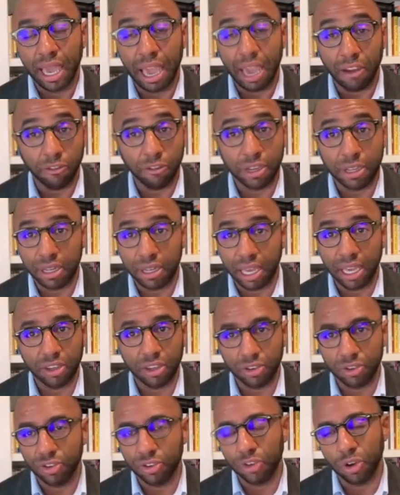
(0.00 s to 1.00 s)
every day
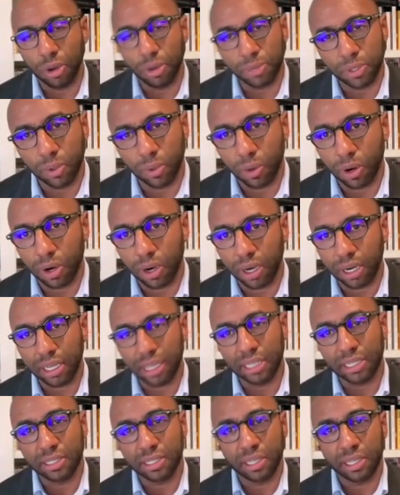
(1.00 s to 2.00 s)
you show up to work,
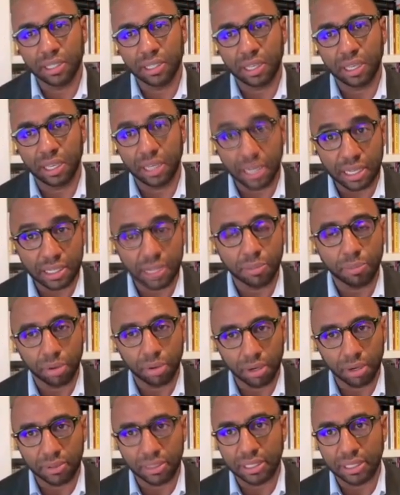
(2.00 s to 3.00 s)
it is it is a
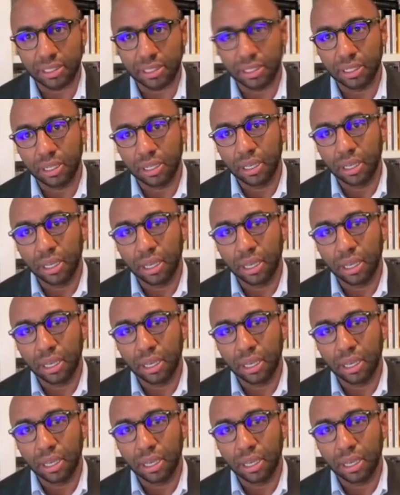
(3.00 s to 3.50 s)
privilege.